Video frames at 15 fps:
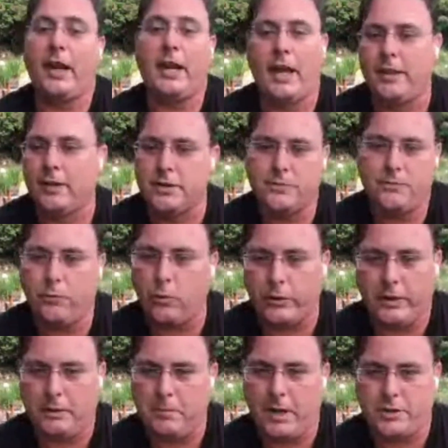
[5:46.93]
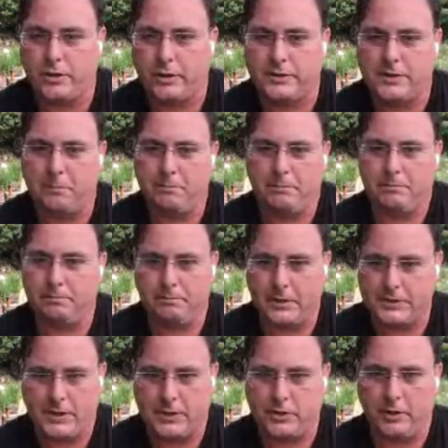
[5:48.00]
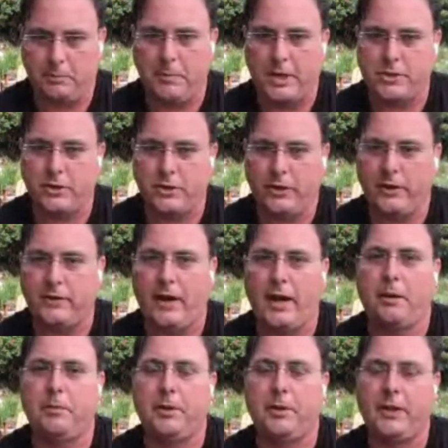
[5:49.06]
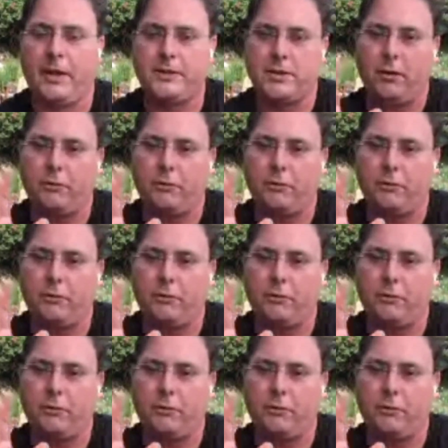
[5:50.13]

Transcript: Again, there's 14 metrics that essentially measure the time it takes to